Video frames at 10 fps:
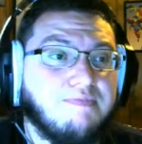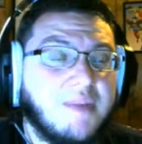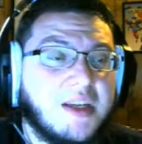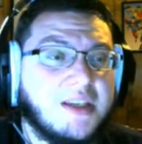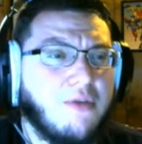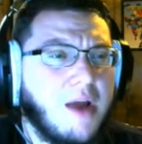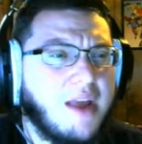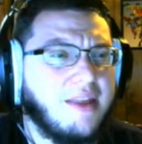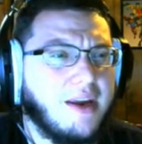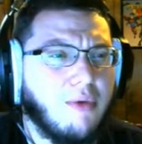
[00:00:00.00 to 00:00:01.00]
except for
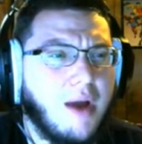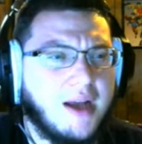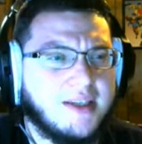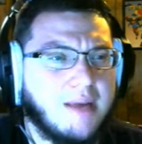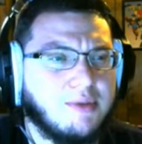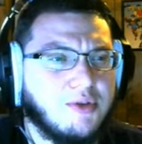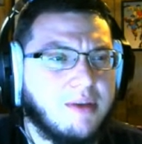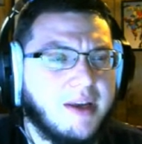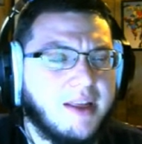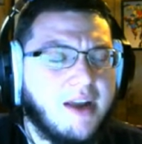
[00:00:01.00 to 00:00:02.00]
I think grass types or
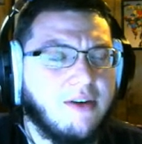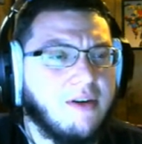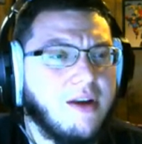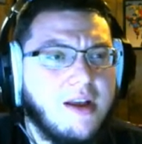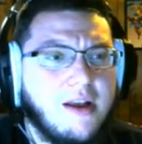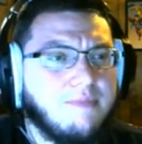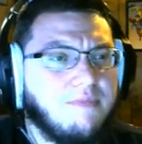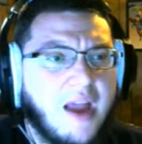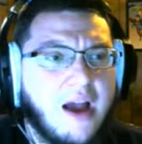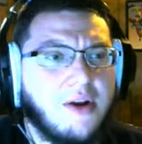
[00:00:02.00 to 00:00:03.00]
something like that, or
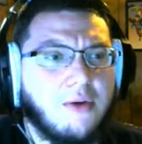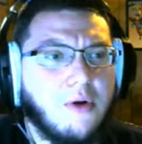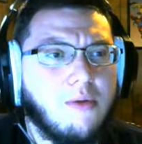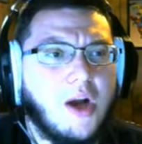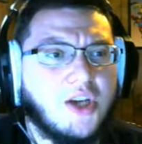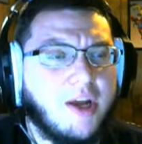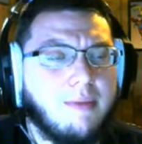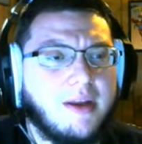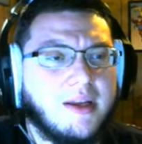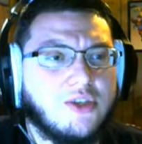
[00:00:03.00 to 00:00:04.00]
I don't know. Rotom Wash
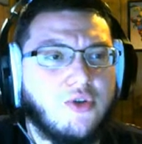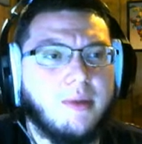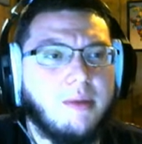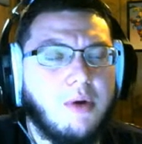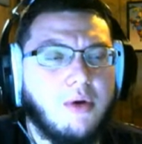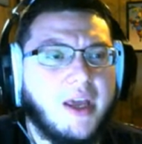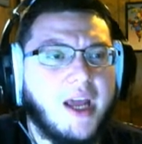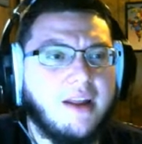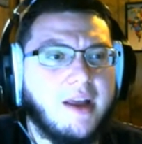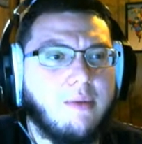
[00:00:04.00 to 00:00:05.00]
can be extremely bulky,
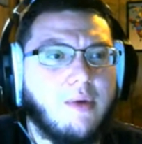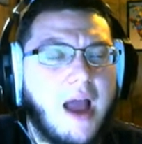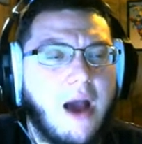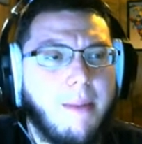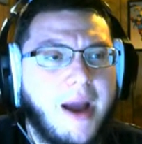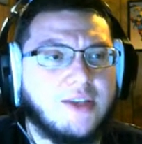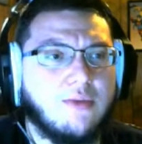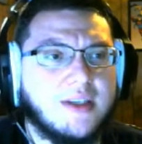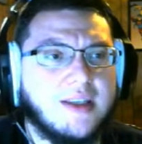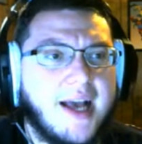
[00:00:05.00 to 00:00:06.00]
kind of like how Matt's
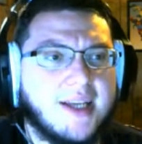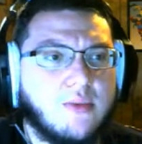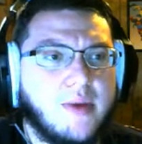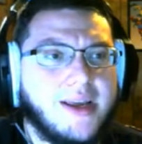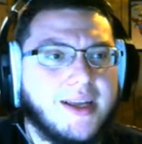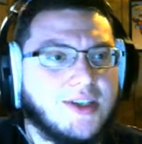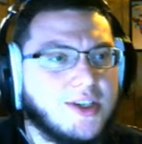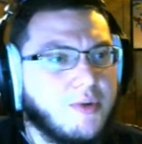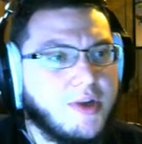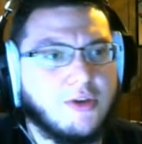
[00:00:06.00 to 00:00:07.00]
was last week. It's
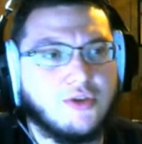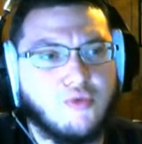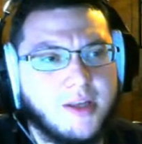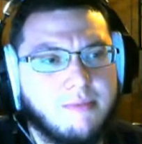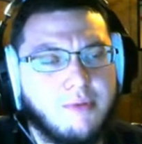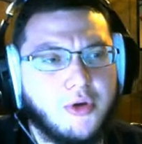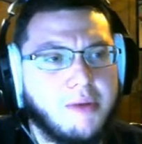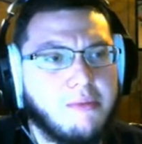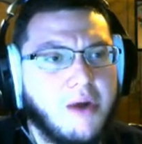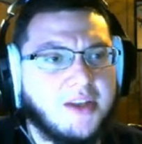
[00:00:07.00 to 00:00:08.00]
just one of those really
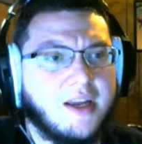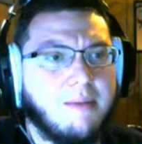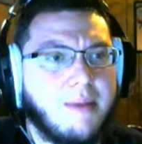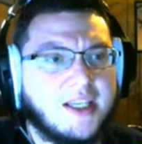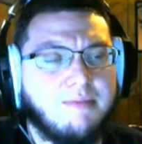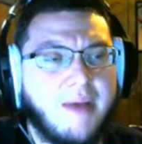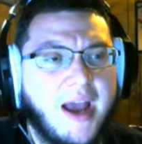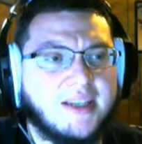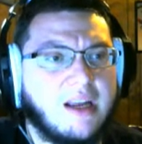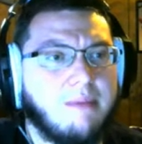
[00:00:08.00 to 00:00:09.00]
bulky Mons. It can be
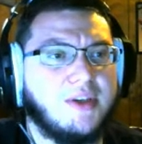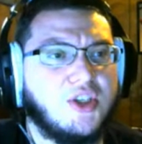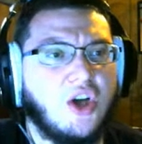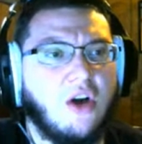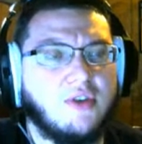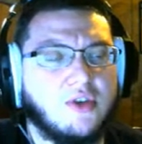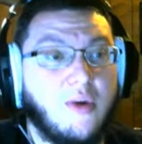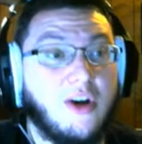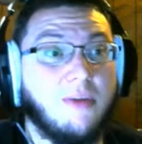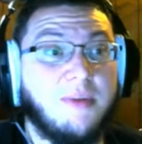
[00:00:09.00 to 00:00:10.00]
specs, it can be scarfed as
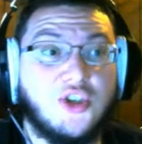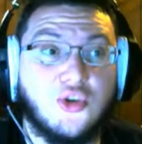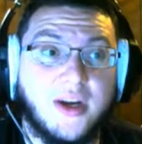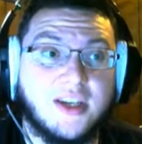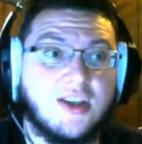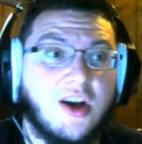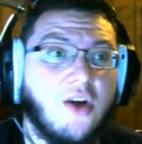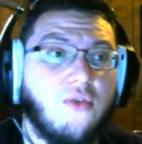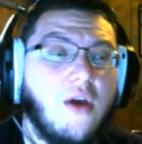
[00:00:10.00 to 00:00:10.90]
well, it could be trick scarf,